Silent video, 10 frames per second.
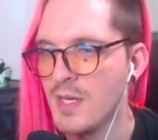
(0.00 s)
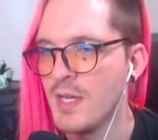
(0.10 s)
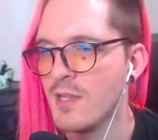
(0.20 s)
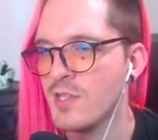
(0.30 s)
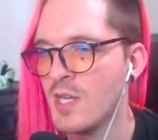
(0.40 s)

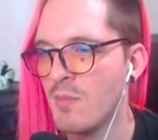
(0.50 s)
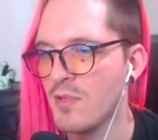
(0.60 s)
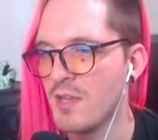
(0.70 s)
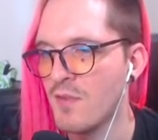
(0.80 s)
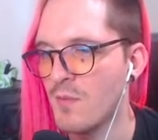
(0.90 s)
There's a couple
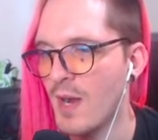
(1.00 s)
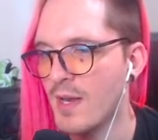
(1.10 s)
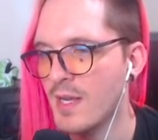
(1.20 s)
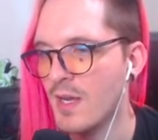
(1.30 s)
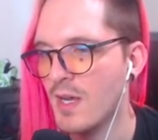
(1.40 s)
of different
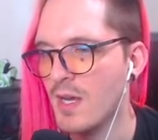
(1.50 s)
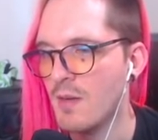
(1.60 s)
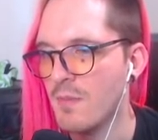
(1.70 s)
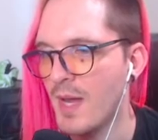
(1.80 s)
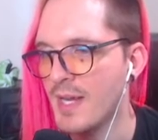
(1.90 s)
routing
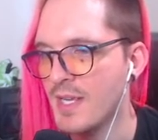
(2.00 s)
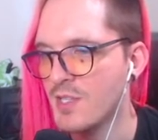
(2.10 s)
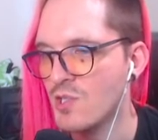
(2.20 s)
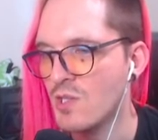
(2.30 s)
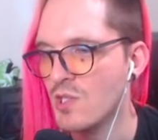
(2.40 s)

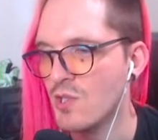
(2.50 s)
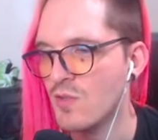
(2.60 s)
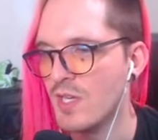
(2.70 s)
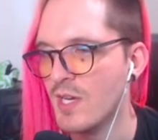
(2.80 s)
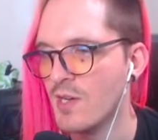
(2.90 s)
ideas you can do
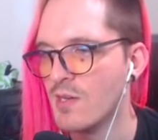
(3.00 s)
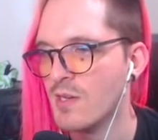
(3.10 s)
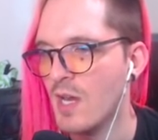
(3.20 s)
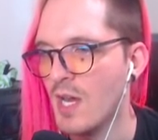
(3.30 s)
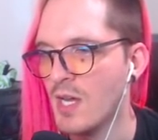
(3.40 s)
here.
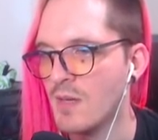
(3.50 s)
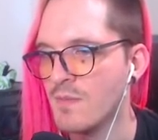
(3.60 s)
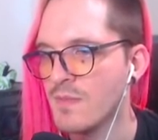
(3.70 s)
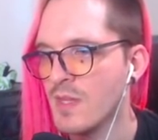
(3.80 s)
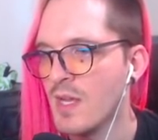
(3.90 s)

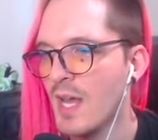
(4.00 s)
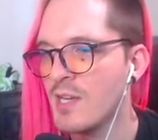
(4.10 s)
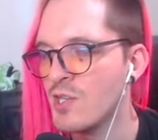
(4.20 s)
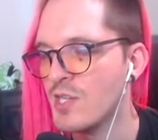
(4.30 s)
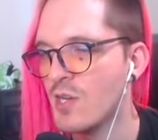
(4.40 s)
I
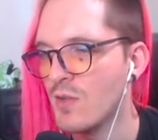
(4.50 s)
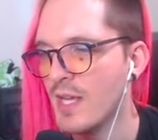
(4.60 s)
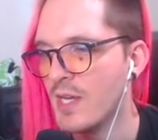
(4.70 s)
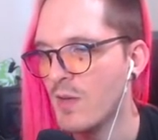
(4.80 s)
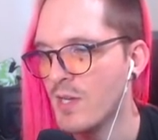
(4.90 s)
usually don't
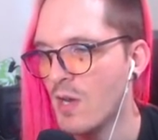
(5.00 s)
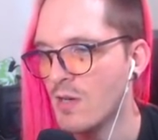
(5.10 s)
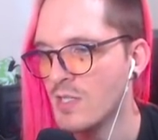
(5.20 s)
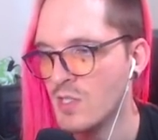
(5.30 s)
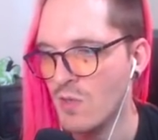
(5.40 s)
like going to
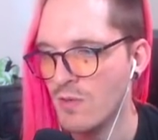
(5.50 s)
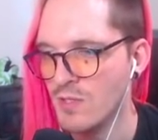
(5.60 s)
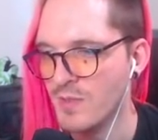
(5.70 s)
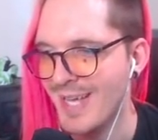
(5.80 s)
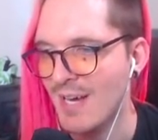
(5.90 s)
Auroch's
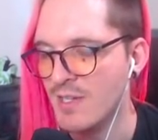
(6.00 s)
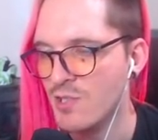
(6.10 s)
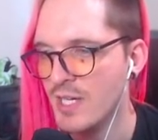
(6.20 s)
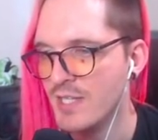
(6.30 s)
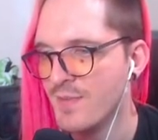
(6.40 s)
Quarters without a
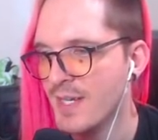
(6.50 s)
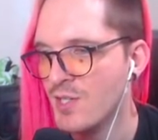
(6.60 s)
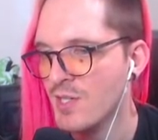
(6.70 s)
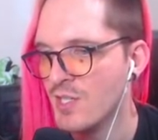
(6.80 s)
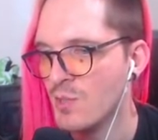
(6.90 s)
transformation because you